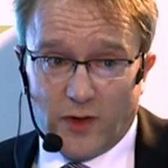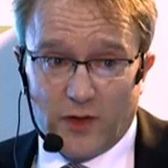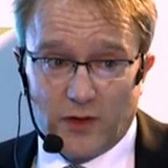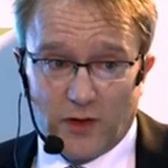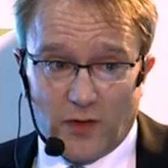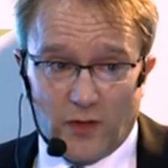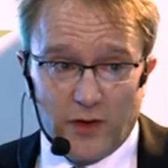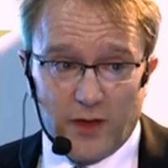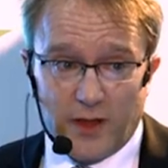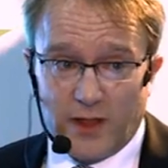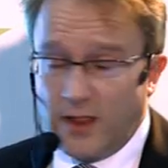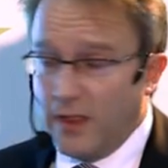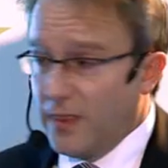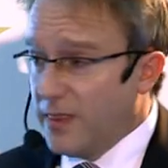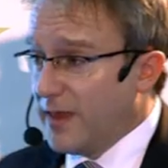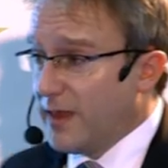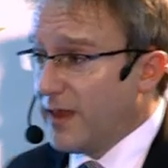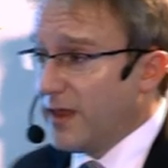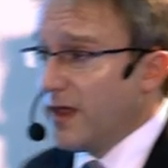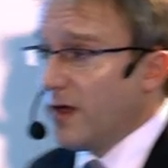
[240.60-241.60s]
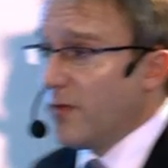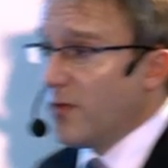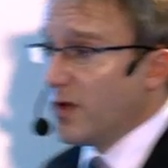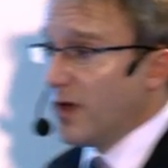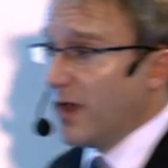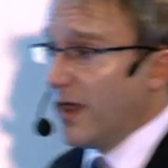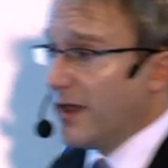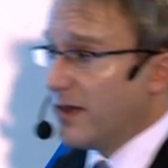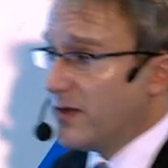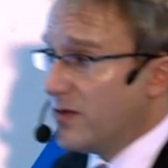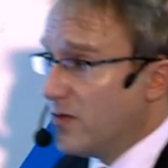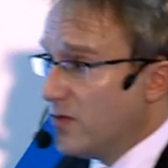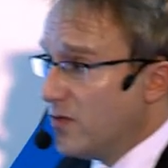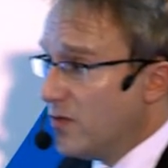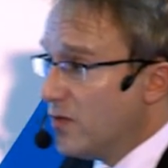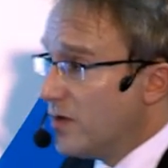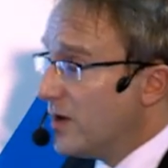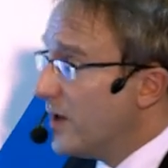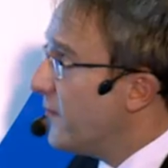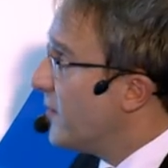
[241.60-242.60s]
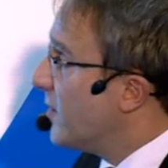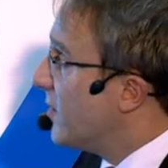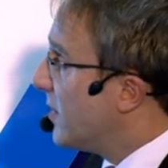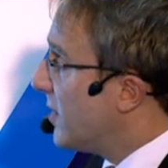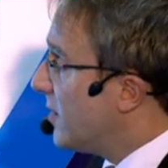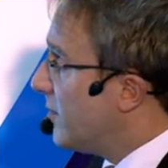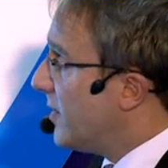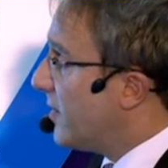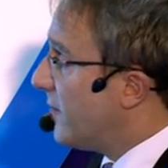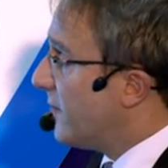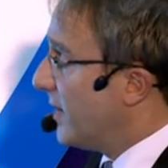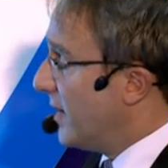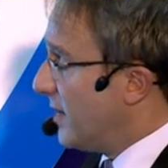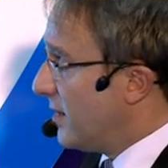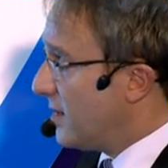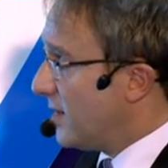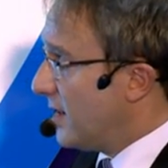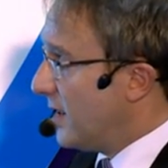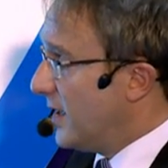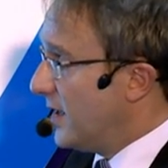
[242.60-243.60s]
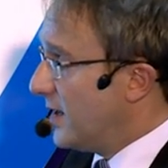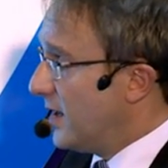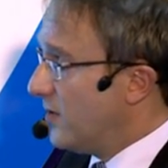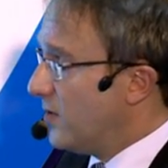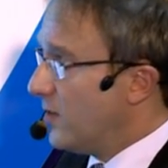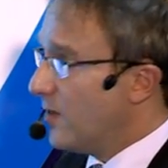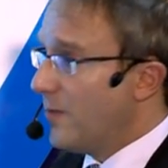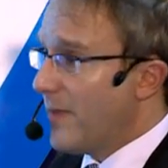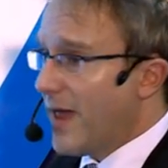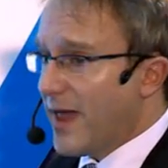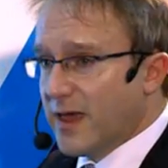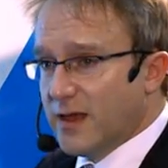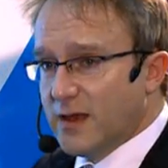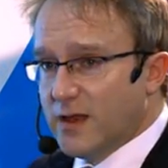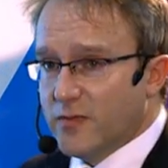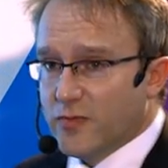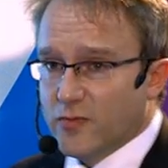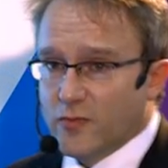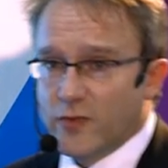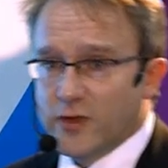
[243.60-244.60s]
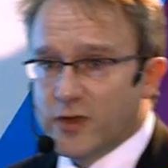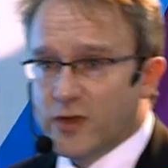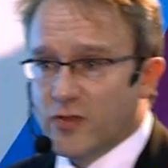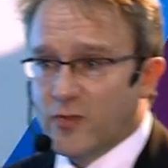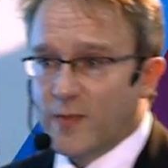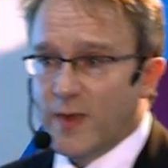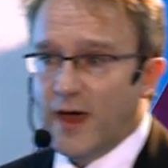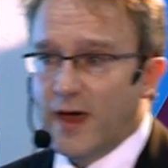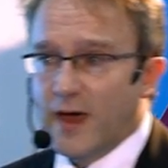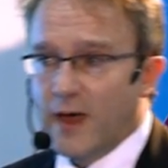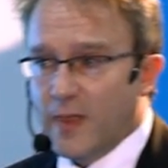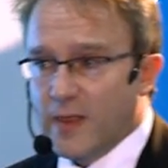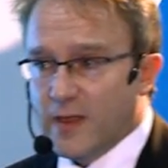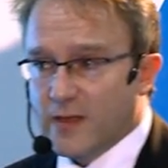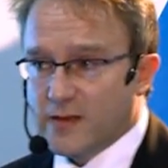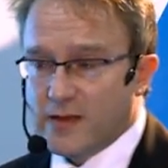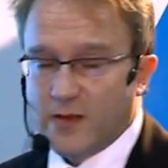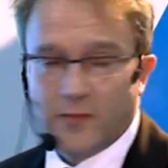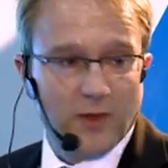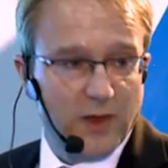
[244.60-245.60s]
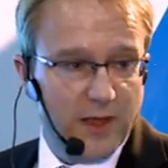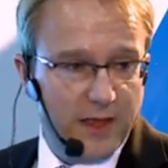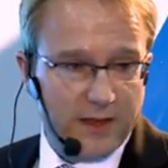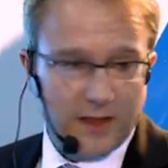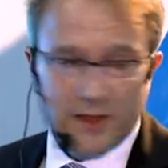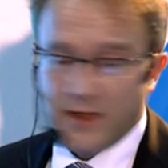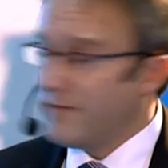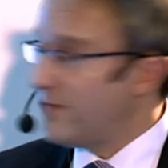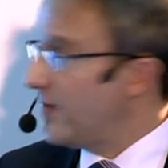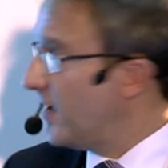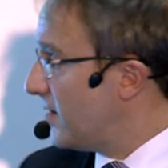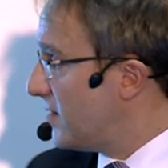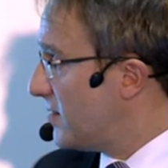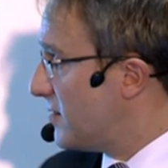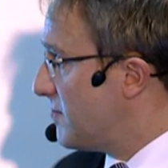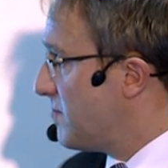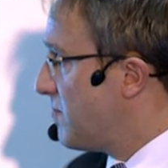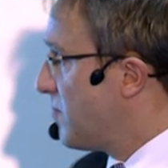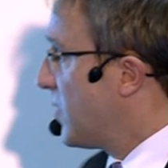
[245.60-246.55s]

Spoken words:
on joint health, and here I would like to give you a little bit of an insight into the mechanism which is behind these stimulating effects.